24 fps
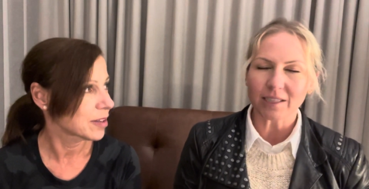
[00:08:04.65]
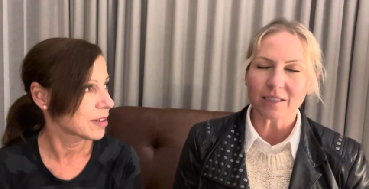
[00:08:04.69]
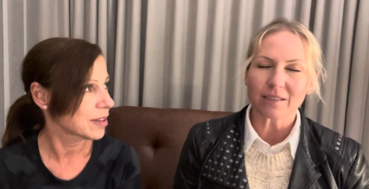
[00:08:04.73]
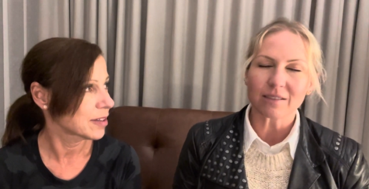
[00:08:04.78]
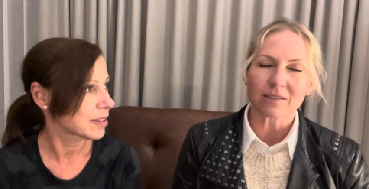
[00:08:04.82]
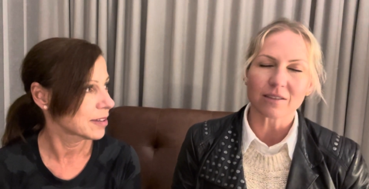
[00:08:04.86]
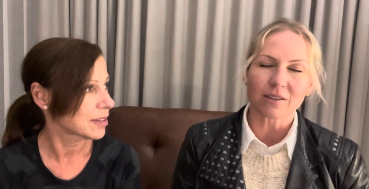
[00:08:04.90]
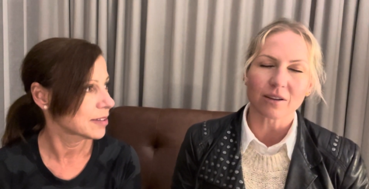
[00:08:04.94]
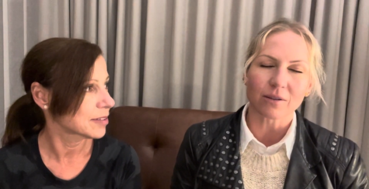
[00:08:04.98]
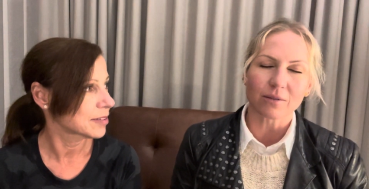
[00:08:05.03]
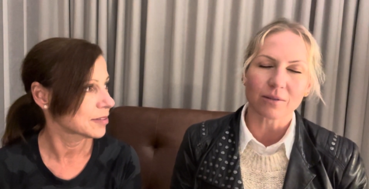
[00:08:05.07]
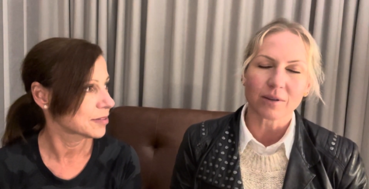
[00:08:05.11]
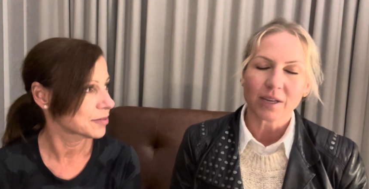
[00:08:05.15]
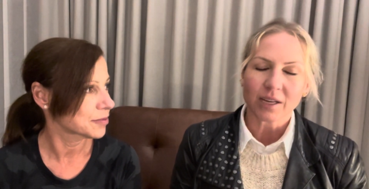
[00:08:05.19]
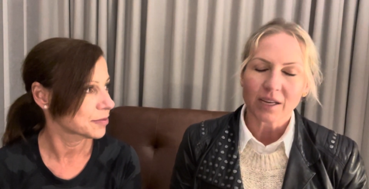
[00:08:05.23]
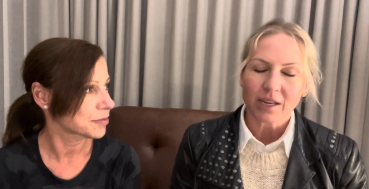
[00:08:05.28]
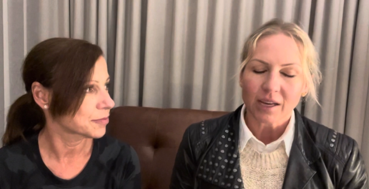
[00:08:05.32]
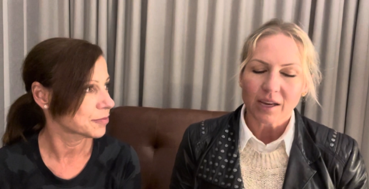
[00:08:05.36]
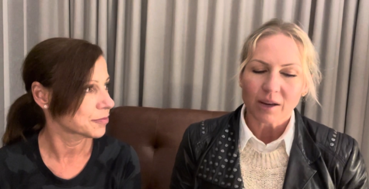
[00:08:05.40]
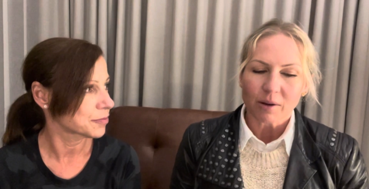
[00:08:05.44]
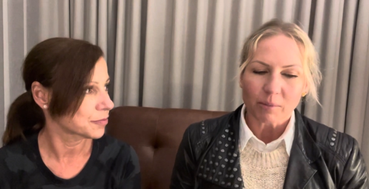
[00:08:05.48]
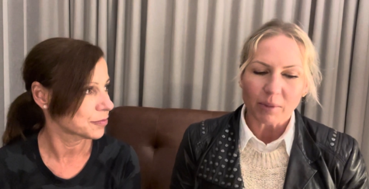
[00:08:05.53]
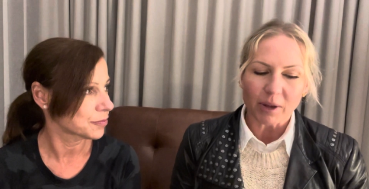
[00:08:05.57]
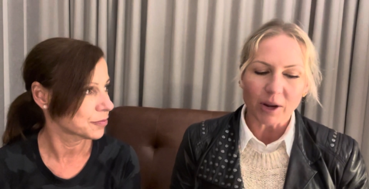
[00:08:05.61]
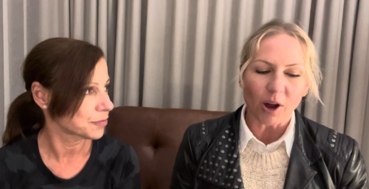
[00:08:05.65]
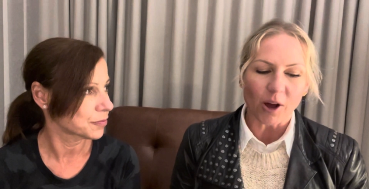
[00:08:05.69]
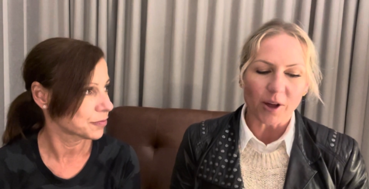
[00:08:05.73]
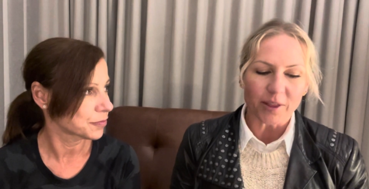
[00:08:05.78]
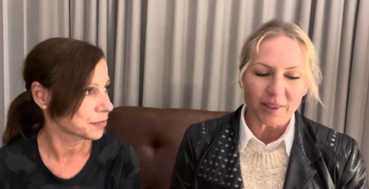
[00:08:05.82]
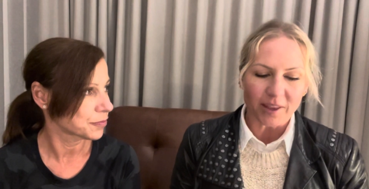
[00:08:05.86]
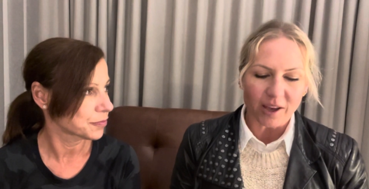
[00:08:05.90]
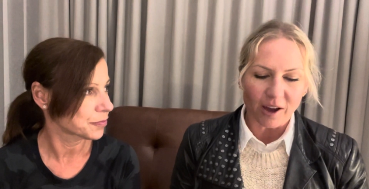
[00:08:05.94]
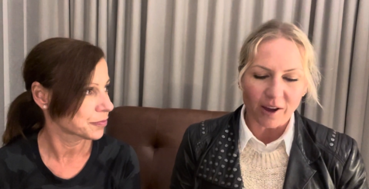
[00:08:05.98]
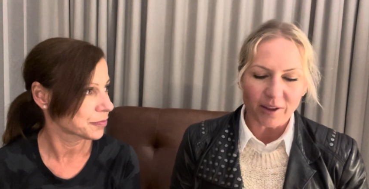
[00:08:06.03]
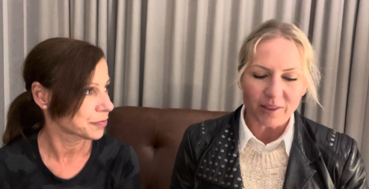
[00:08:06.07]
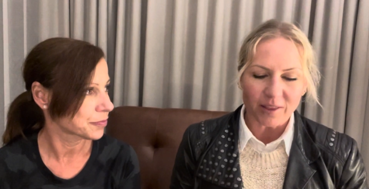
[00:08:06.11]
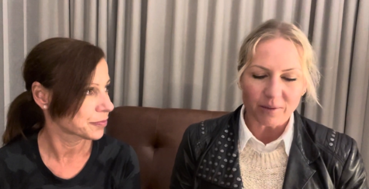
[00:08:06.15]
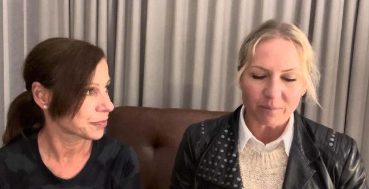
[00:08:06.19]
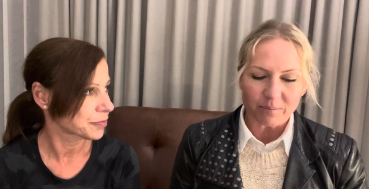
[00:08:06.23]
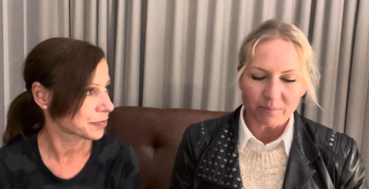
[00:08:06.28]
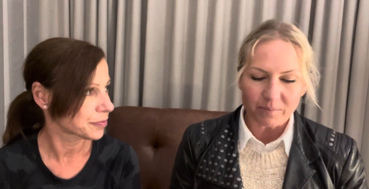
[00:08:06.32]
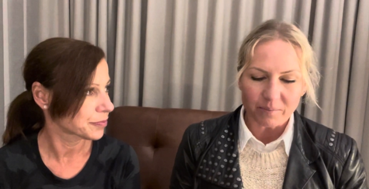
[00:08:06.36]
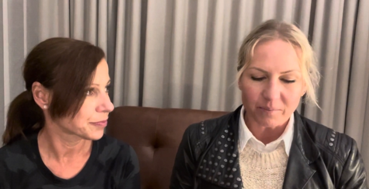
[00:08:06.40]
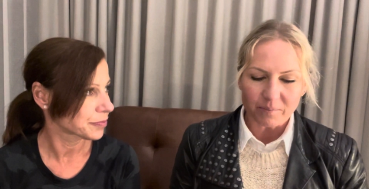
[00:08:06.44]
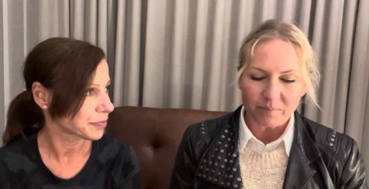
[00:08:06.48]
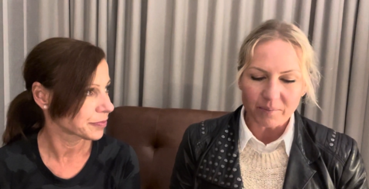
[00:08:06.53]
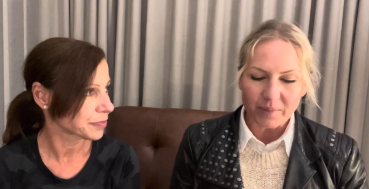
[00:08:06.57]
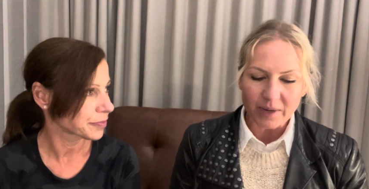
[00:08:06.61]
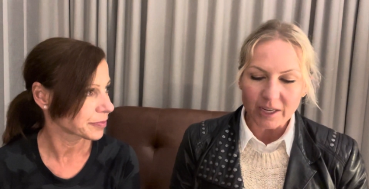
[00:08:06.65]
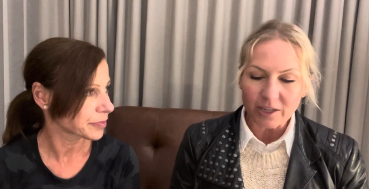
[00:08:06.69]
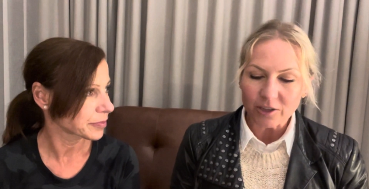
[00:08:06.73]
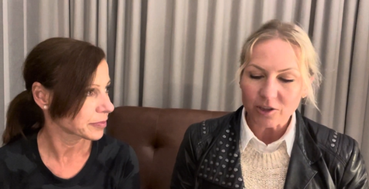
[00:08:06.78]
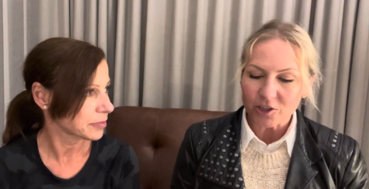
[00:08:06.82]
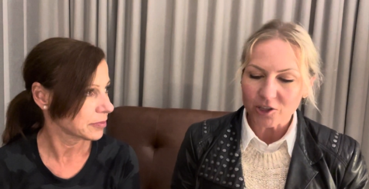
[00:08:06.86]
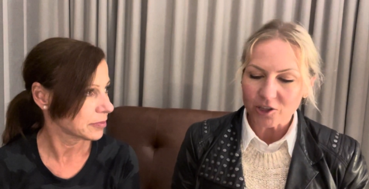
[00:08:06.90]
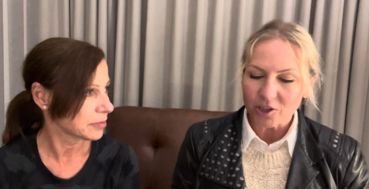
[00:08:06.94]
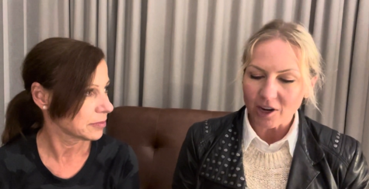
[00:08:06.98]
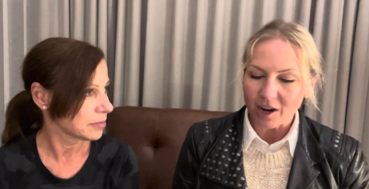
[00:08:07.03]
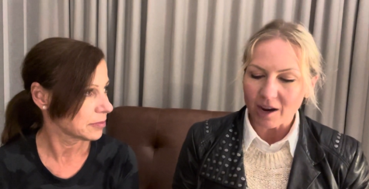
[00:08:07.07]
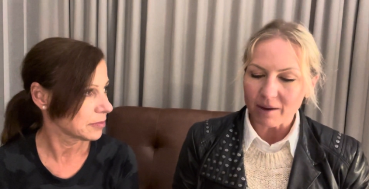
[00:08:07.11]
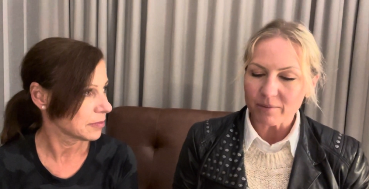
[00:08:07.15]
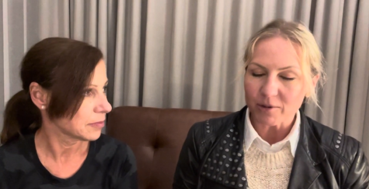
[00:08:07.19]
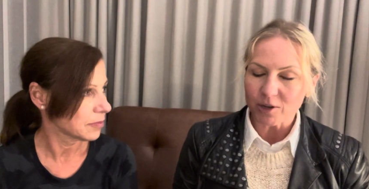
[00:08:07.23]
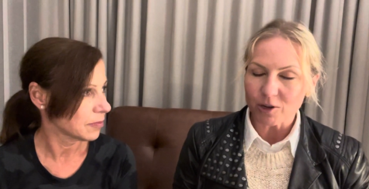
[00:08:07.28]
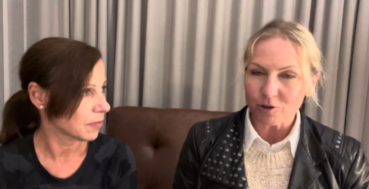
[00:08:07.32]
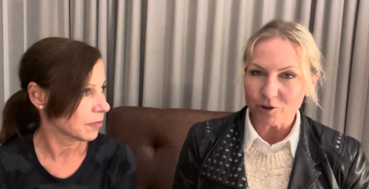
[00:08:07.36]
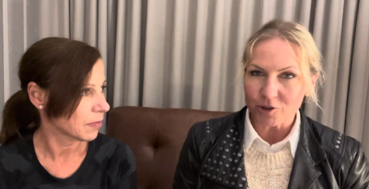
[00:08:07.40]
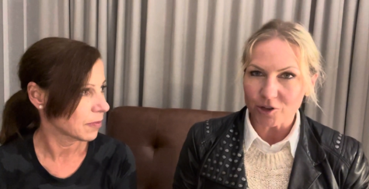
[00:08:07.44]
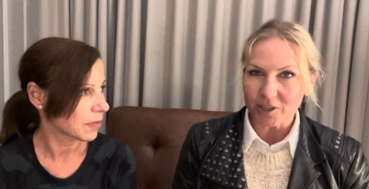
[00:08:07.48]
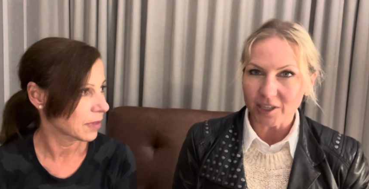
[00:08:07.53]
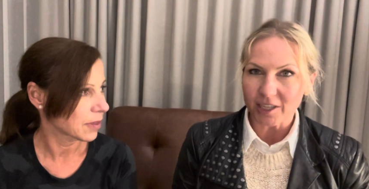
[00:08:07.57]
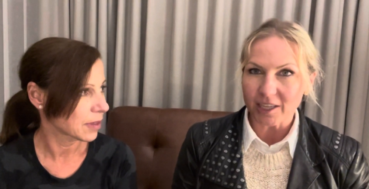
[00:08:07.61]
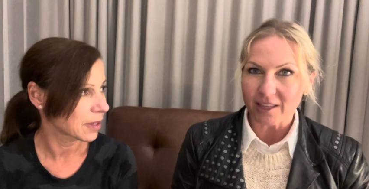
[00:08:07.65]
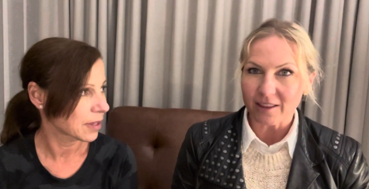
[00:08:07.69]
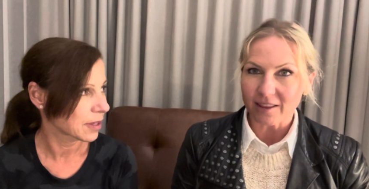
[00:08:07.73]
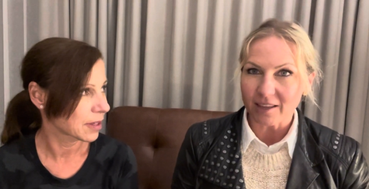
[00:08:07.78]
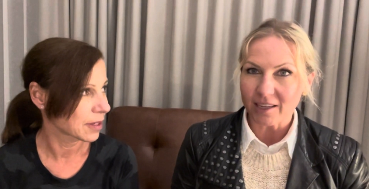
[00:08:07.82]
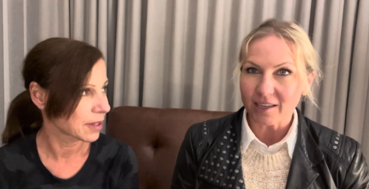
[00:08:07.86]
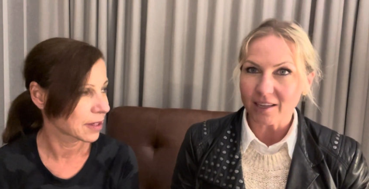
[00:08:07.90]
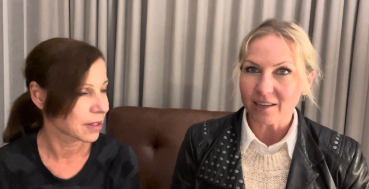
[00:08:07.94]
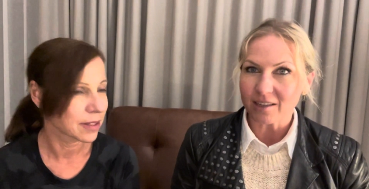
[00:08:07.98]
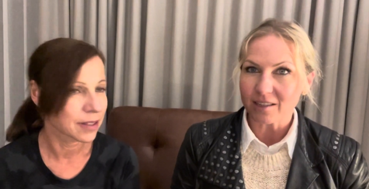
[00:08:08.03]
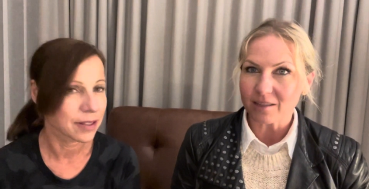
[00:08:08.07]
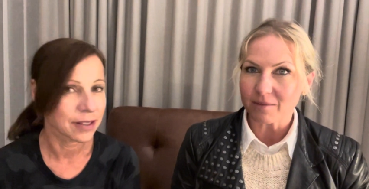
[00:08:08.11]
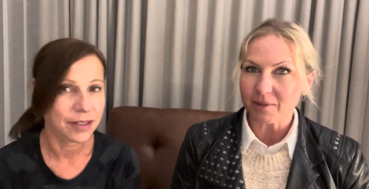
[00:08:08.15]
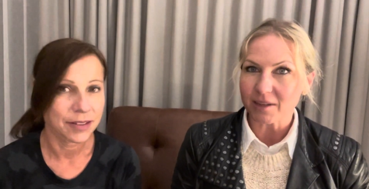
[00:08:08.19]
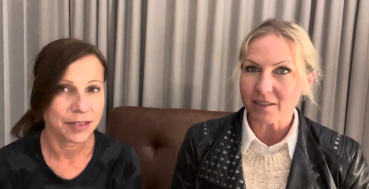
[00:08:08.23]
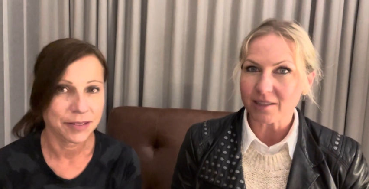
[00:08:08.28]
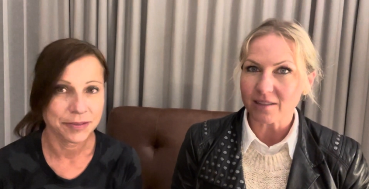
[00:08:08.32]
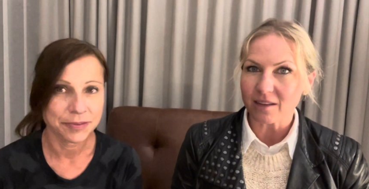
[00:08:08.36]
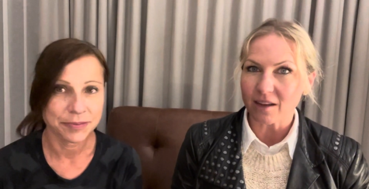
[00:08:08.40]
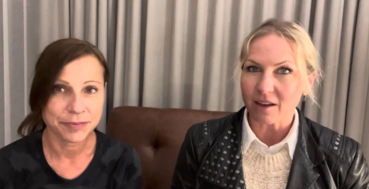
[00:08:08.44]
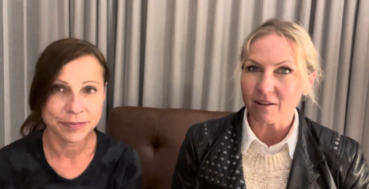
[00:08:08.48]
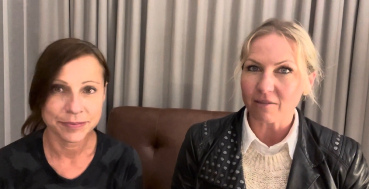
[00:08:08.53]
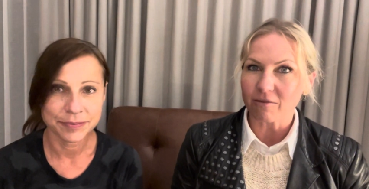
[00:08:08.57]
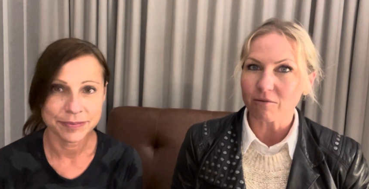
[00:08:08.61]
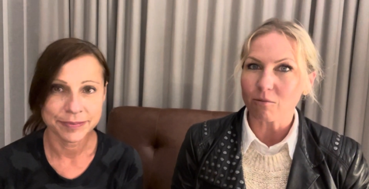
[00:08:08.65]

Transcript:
Speaker 1: So, but on the, on the beach, I'm usually thinking to myself,